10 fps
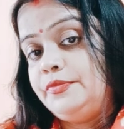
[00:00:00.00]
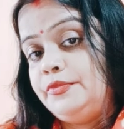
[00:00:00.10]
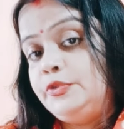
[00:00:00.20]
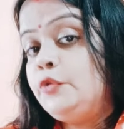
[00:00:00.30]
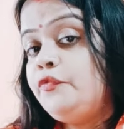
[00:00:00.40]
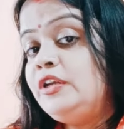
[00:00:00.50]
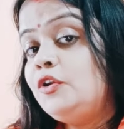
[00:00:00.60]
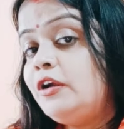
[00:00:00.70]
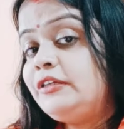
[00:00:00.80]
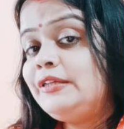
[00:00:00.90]
You will
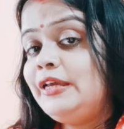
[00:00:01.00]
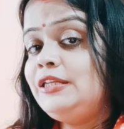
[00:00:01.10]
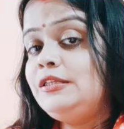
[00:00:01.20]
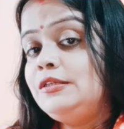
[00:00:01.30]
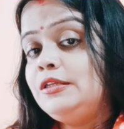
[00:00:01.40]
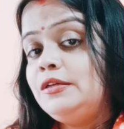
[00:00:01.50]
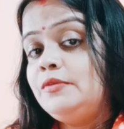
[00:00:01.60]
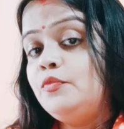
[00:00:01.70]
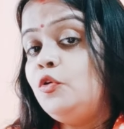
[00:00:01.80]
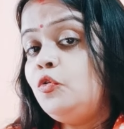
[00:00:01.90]
not get
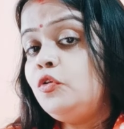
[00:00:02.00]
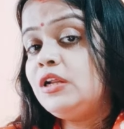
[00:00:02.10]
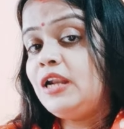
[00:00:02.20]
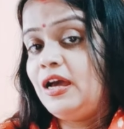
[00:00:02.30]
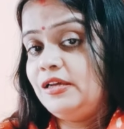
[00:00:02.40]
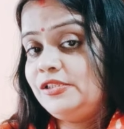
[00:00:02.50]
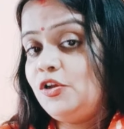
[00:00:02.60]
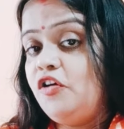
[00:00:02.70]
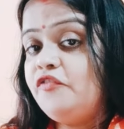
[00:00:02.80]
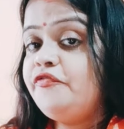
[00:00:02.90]
more class
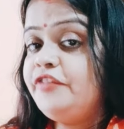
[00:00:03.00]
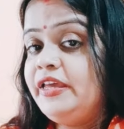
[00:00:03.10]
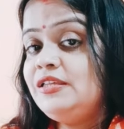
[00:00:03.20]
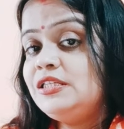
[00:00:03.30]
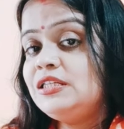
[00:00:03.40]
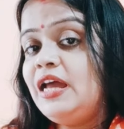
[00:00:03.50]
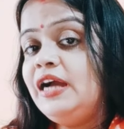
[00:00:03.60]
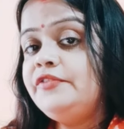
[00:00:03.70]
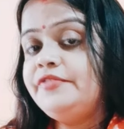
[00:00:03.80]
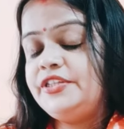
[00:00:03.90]
of French
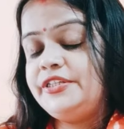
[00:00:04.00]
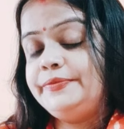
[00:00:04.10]
language.